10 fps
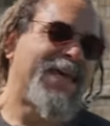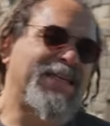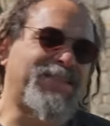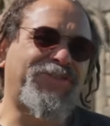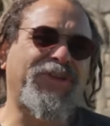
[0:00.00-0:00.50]

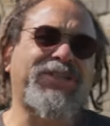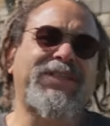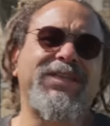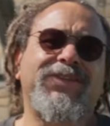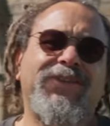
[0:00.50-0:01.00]
As the
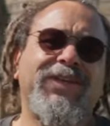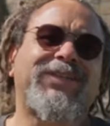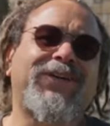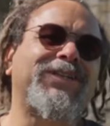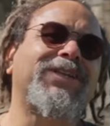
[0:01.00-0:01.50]
13th
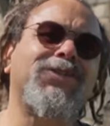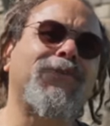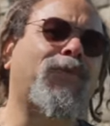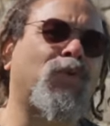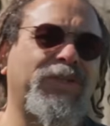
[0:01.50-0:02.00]
turned into the
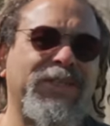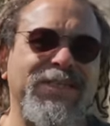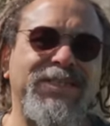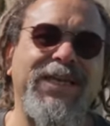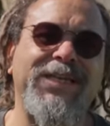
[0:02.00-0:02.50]

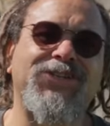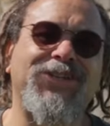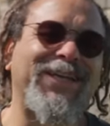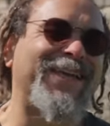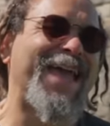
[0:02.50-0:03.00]
14th century,